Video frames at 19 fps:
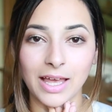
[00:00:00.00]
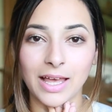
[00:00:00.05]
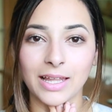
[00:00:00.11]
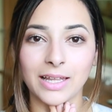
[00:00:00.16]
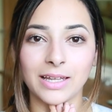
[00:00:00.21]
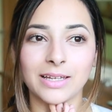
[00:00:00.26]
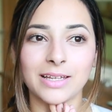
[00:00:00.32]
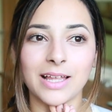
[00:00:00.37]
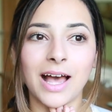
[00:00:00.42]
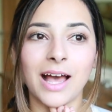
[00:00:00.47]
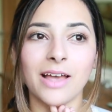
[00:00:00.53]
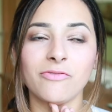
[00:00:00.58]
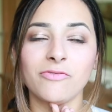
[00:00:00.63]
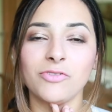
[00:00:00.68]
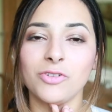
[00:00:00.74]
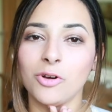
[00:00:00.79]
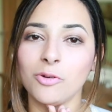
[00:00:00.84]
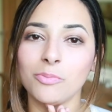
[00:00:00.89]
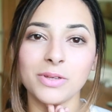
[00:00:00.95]
And
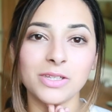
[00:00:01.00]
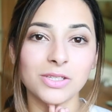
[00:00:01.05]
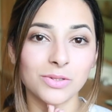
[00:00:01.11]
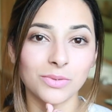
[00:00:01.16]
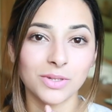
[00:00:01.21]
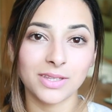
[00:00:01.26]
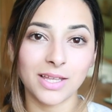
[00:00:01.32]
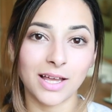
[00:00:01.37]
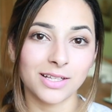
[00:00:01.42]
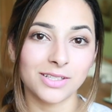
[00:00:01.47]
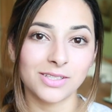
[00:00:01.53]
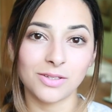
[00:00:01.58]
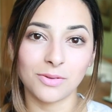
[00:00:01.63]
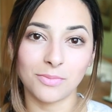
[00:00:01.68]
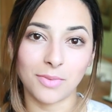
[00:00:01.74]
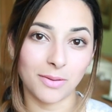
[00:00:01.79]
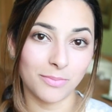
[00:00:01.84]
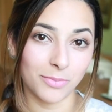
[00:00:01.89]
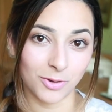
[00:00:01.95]
I've not been doing that to
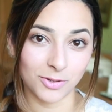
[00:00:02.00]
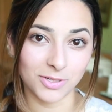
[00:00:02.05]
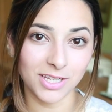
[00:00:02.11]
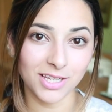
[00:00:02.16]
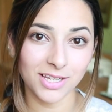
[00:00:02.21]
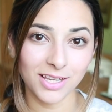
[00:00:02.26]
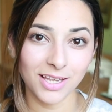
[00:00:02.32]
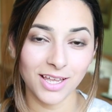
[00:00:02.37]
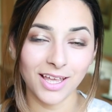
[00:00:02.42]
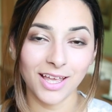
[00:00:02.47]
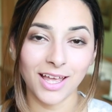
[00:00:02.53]
my body.